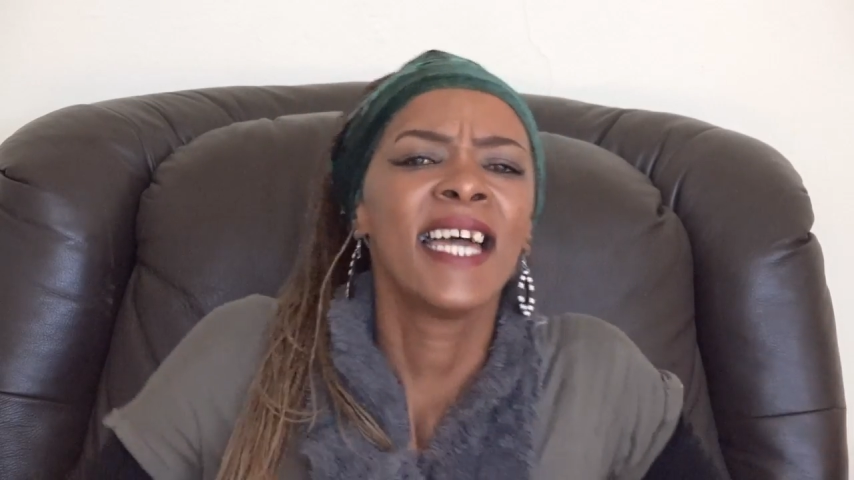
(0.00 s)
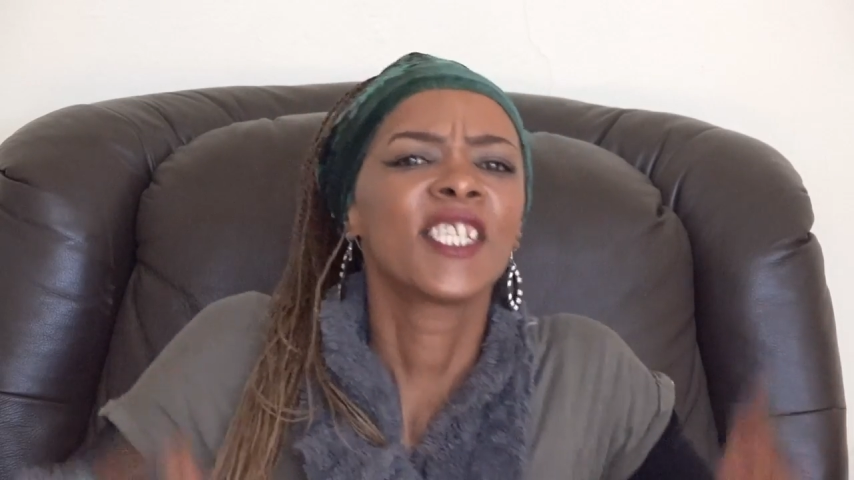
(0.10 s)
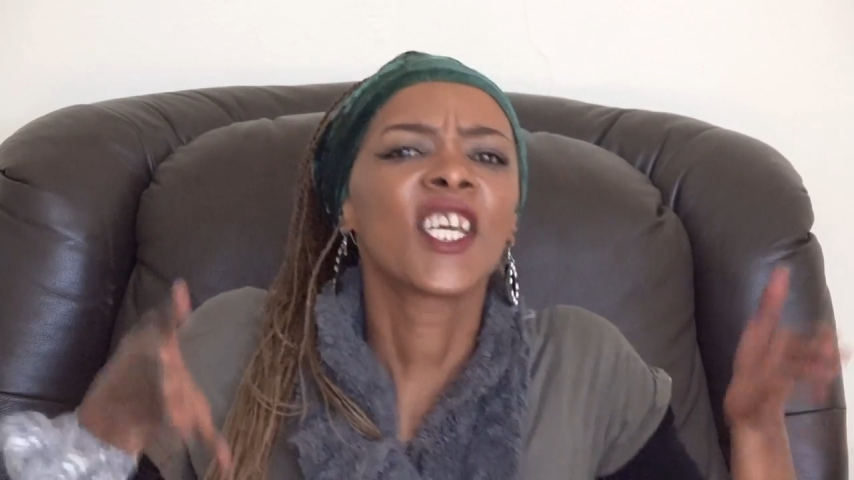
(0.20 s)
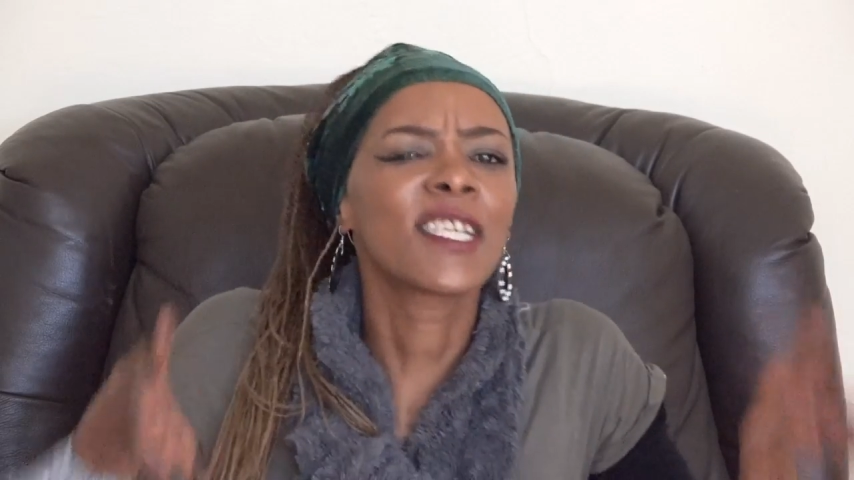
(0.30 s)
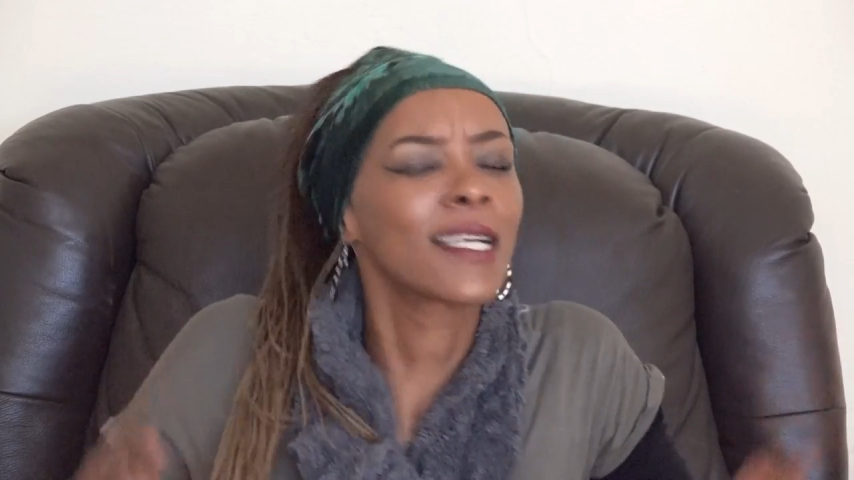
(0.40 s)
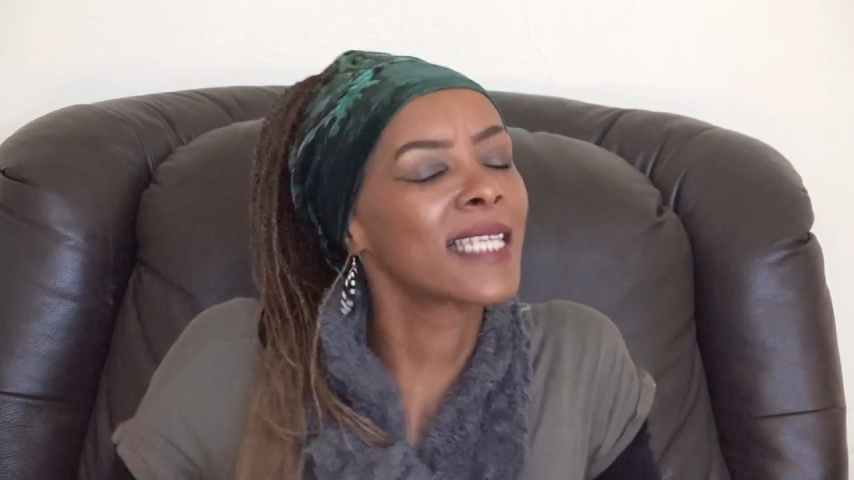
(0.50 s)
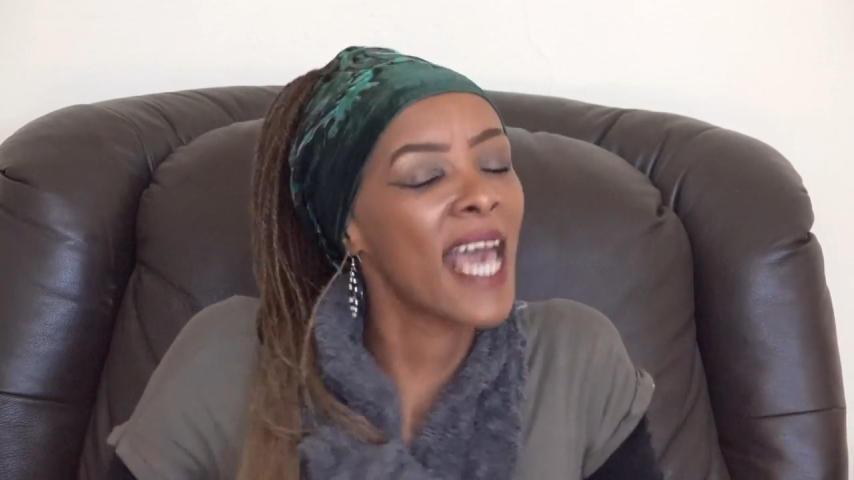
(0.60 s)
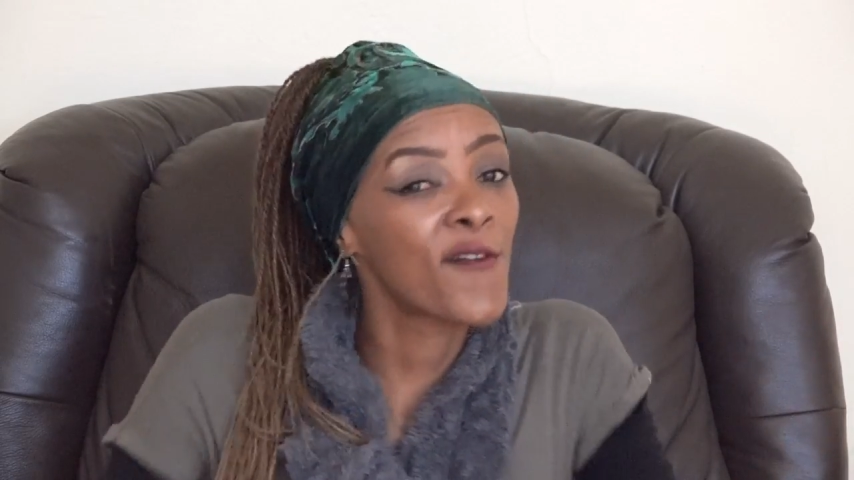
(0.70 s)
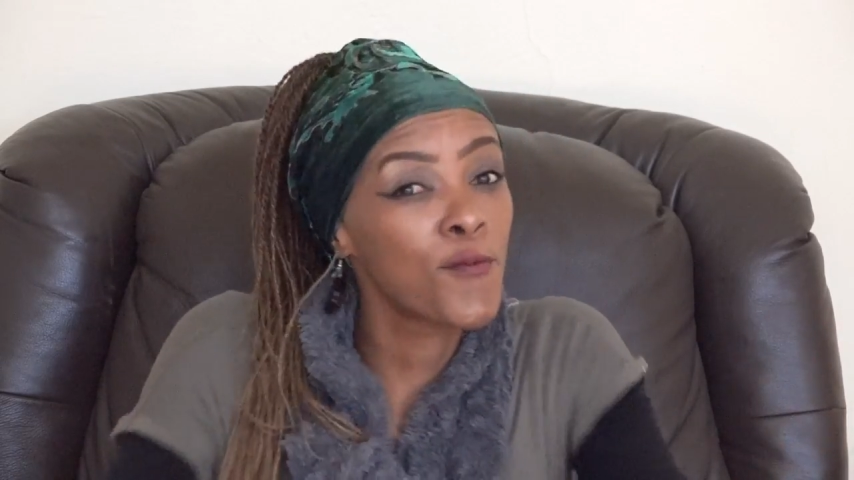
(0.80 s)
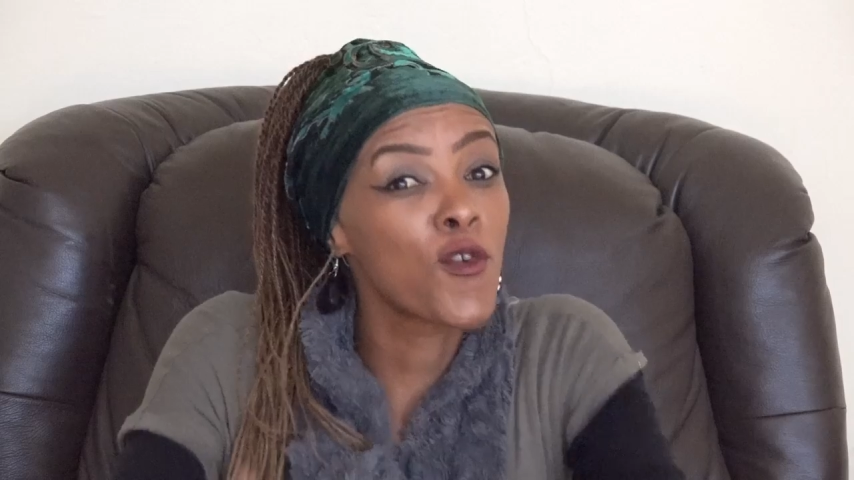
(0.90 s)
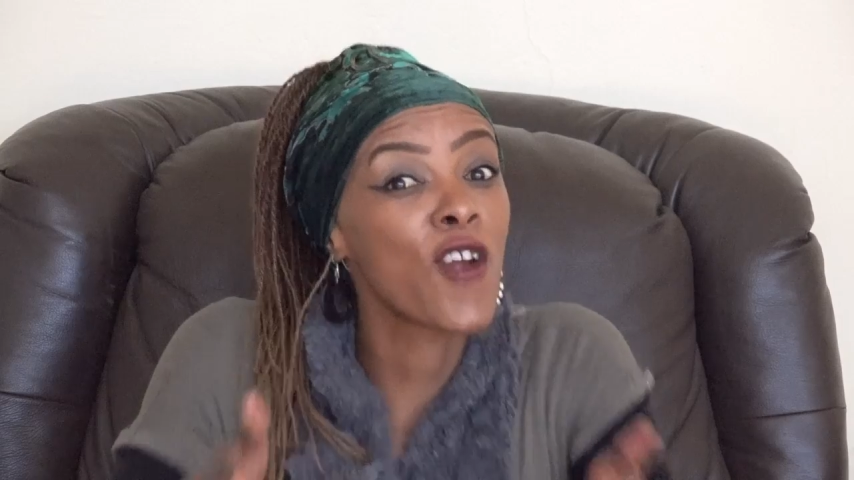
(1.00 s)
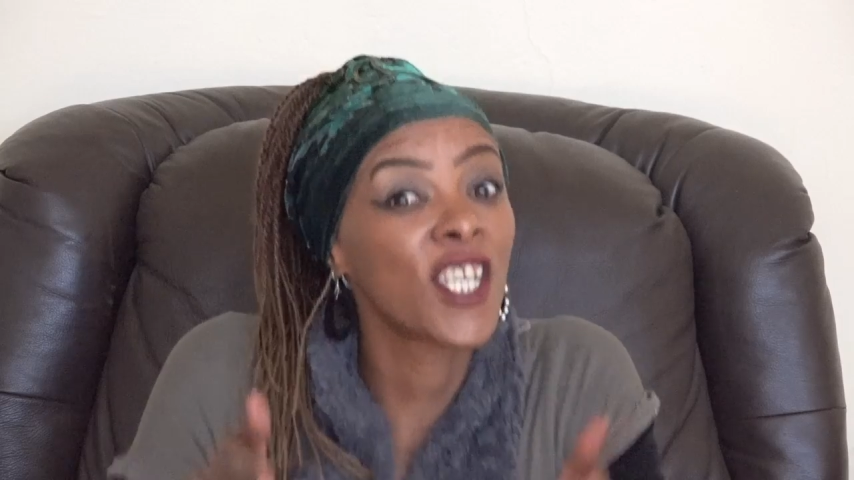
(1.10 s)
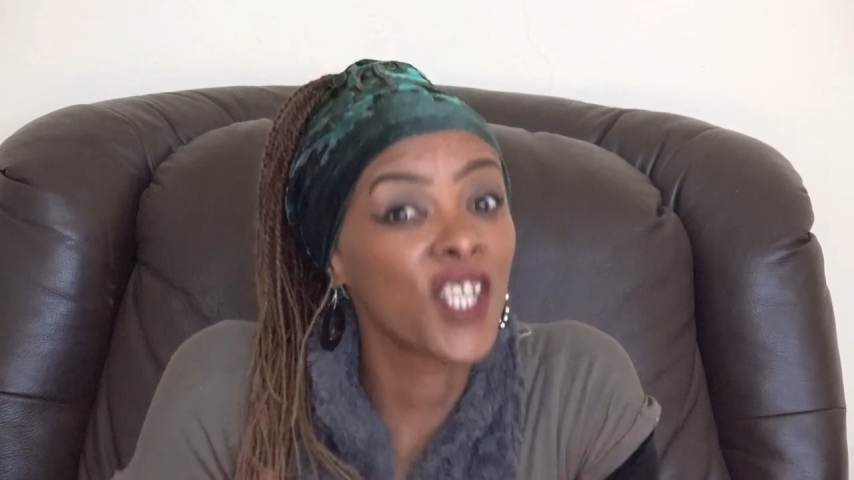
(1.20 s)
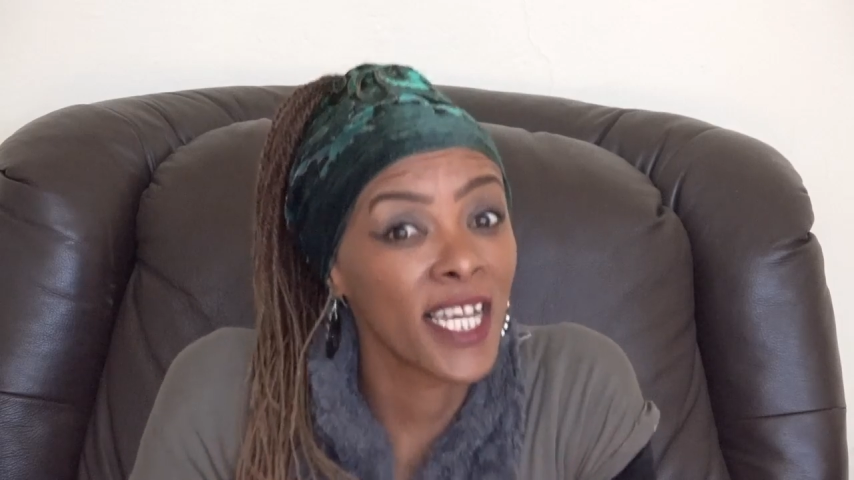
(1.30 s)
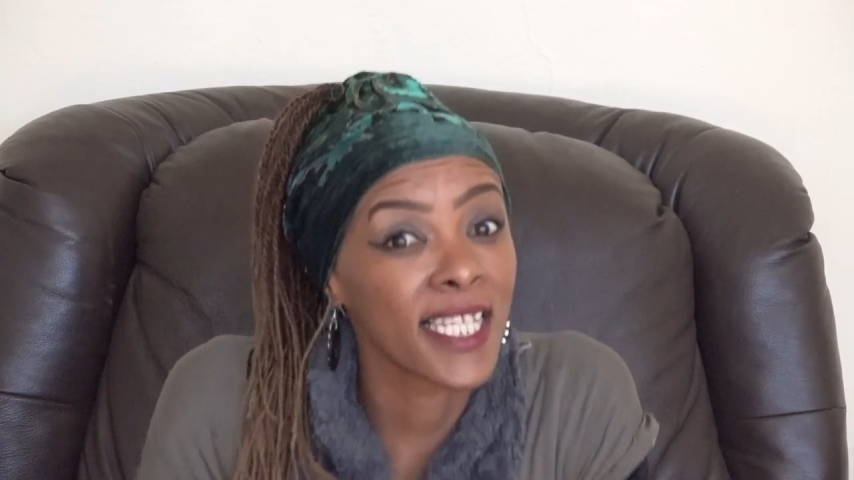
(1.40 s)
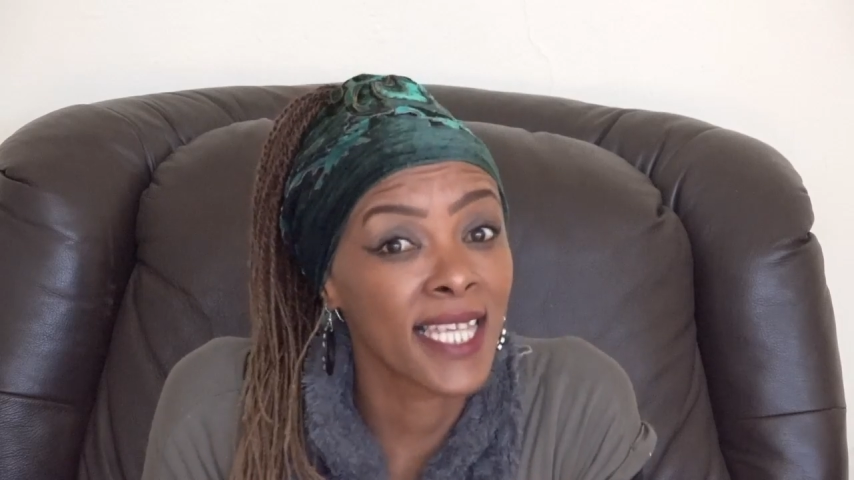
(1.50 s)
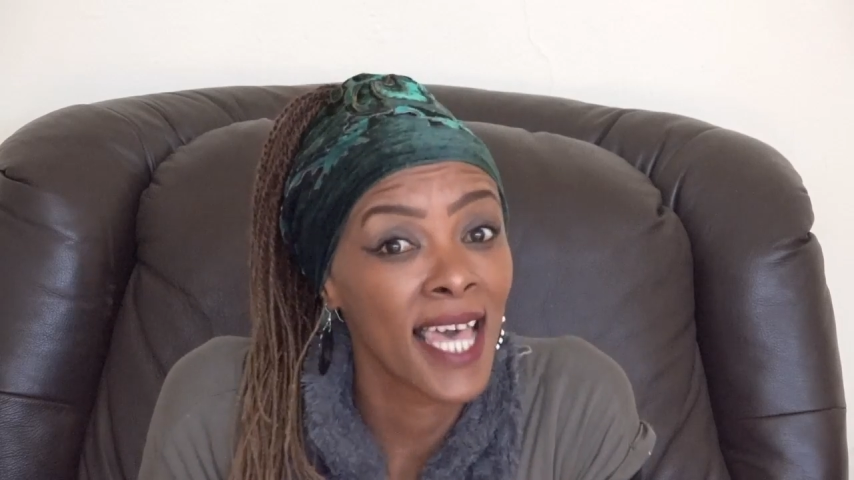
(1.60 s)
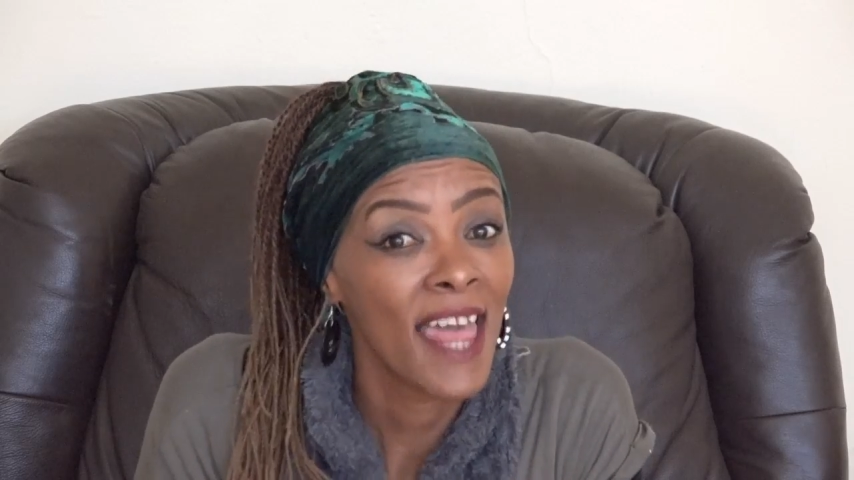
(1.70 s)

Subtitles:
Teachers have pressures